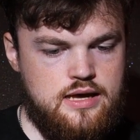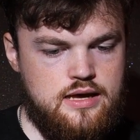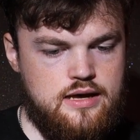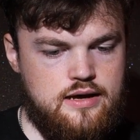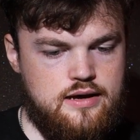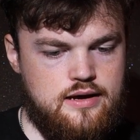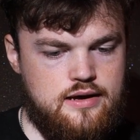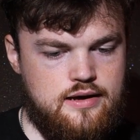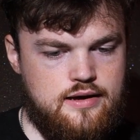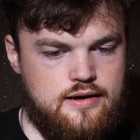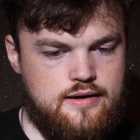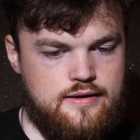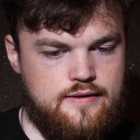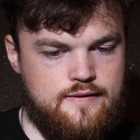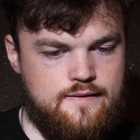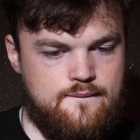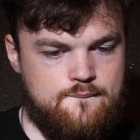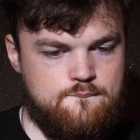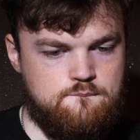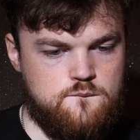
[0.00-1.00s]

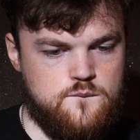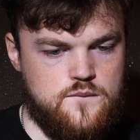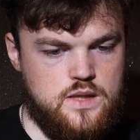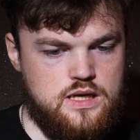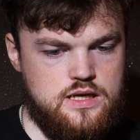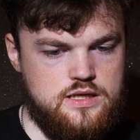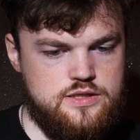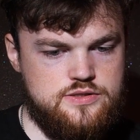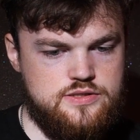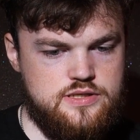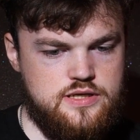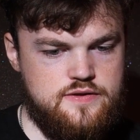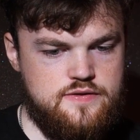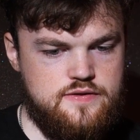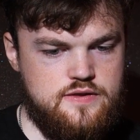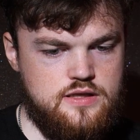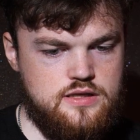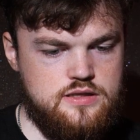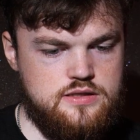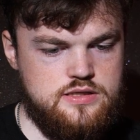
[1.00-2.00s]
and I
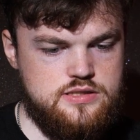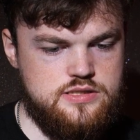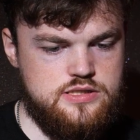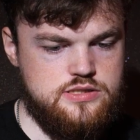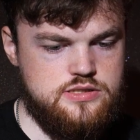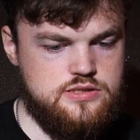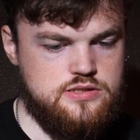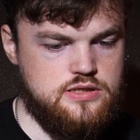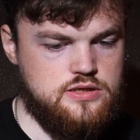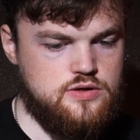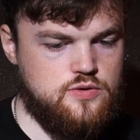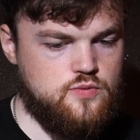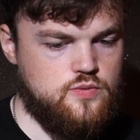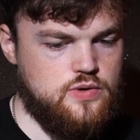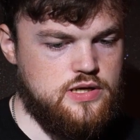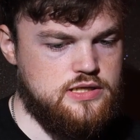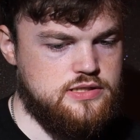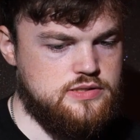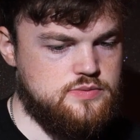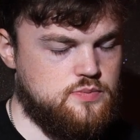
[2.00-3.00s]
think this is the
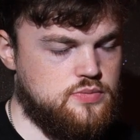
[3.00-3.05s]
great